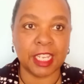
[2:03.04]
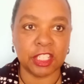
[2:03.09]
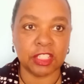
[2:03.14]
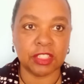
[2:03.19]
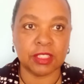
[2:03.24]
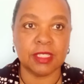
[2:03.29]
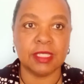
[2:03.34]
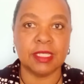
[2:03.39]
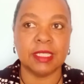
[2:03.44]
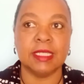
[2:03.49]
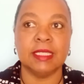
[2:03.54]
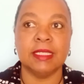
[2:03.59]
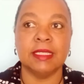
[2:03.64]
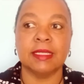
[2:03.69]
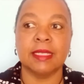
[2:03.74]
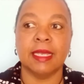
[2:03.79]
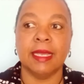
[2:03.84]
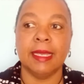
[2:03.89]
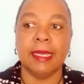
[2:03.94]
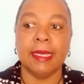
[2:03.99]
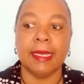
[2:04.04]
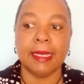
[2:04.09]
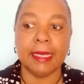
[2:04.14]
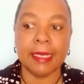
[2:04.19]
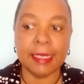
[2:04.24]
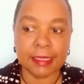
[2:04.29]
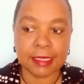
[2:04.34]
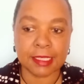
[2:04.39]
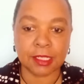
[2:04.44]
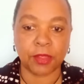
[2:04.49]
agencies
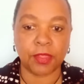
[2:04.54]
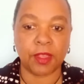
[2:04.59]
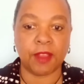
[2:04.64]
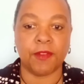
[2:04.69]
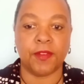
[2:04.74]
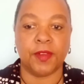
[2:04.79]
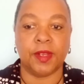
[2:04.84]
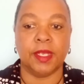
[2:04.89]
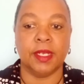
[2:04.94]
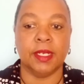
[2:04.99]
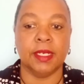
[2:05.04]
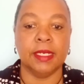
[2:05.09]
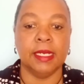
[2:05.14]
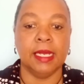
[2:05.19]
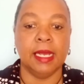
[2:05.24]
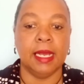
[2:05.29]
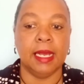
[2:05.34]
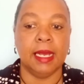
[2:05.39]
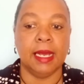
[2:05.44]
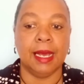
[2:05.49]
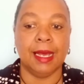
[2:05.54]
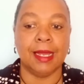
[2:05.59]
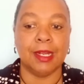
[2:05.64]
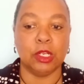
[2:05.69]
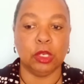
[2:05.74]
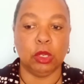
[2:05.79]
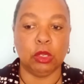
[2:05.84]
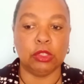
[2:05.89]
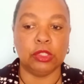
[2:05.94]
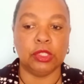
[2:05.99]
in South Africa are
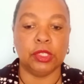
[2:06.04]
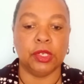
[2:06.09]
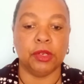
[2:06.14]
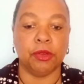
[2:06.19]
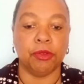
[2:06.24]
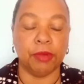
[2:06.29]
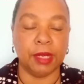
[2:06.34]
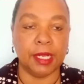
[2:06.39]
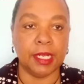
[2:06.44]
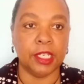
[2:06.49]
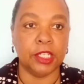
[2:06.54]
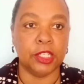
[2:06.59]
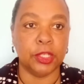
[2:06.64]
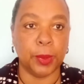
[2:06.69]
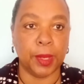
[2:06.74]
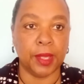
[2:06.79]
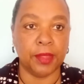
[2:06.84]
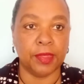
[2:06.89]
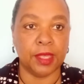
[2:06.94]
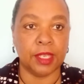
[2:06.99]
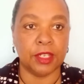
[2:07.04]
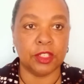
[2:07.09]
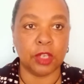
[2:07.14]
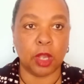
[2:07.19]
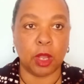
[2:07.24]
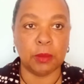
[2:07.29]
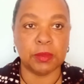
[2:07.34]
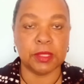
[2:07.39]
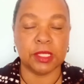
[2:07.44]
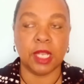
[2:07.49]
not really doing their
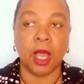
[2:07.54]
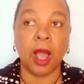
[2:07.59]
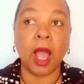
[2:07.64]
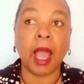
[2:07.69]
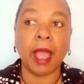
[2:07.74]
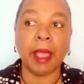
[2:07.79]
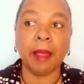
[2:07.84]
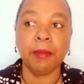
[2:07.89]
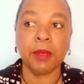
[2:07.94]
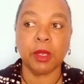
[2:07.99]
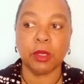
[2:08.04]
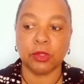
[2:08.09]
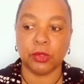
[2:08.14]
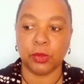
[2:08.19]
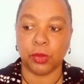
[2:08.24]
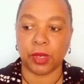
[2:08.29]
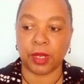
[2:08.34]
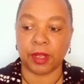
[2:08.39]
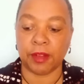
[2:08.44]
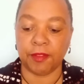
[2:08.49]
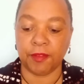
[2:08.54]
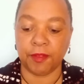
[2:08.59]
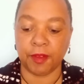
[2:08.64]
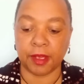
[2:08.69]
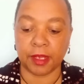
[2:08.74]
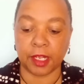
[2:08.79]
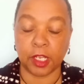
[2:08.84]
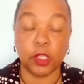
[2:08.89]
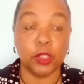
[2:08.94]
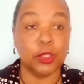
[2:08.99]
jobs. Now, I'm not
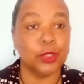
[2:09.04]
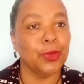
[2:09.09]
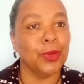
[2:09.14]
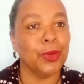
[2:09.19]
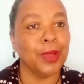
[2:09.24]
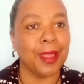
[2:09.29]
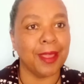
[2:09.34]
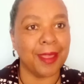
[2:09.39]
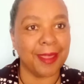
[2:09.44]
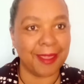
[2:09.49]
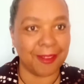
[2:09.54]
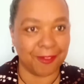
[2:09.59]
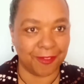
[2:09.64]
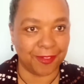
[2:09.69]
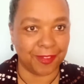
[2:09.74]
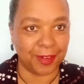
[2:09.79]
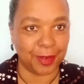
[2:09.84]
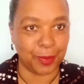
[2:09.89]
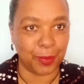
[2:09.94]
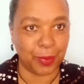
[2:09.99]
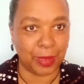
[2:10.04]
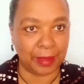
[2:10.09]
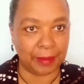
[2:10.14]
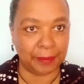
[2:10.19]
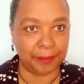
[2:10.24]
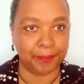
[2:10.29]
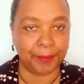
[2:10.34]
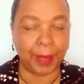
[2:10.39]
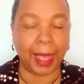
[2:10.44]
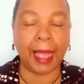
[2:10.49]
referring to everyone.
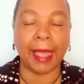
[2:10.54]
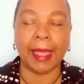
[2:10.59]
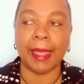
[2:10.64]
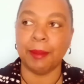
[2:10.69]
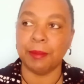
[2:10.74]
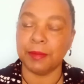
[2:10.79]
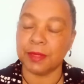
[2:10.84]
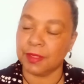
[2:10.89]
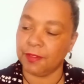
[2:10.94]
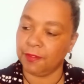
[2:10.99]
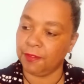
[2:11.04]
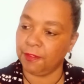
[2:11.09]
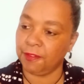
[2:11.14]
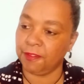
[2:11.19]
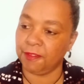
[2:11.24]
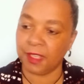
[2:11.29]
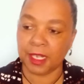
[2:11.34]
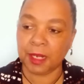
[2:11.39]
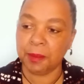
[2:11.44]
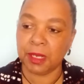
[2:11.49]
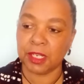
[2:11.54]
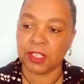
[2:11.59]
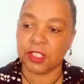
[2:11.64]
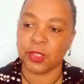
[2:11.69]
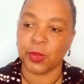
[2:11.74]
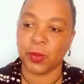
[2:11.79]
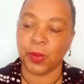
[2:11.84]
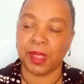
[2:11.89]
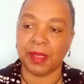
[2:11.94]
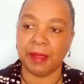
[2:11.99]
I am very
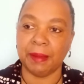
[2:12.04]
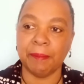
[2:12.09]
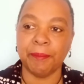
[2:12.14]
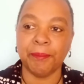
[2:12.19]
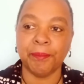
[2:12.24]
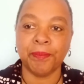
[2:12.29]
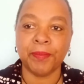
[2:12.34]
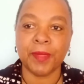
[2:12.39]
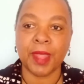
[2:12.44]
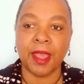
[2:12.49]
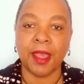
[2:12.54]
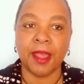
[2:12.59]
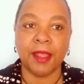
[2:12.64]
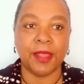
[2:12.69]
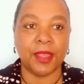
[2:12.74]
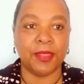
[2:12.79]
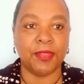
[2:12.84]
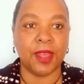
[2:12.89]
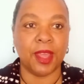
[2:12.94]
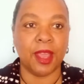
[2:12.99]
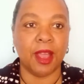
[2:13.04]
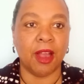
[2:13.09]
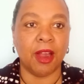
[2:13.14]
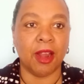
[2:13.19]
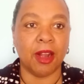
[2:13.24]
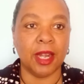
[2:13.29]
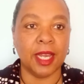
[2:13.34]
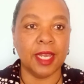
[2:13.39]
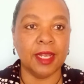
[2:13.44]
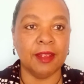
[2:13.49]
much aware that there
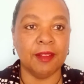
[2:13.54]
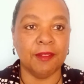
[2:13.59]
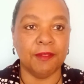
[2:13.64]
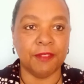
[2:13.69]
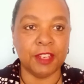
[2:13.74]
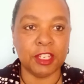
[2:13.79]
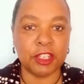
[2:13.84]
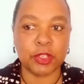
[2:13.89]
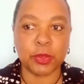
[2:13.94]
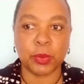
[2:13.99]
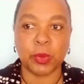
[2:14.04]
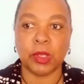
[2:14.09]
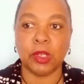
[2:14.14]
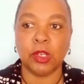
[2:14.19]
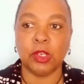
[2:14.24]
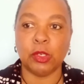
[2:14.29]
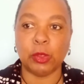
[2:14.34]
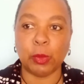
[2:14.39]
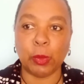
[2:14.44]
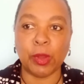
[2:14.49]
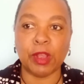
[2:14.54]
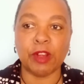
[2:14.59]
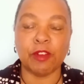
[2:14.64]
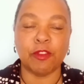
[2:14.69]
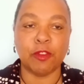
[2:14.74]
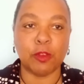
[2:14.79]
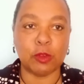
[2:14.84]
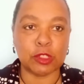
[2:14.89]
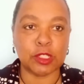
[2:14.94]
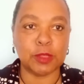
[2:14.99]
are individual law
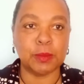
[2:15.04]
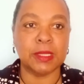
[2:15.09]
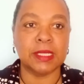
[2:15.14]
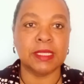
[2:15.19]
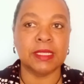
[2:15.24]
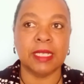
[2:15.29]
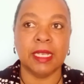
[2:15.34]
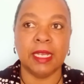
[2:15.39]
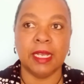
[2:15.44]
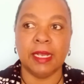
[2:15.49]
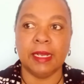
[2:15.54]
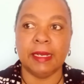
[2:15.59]
enforcement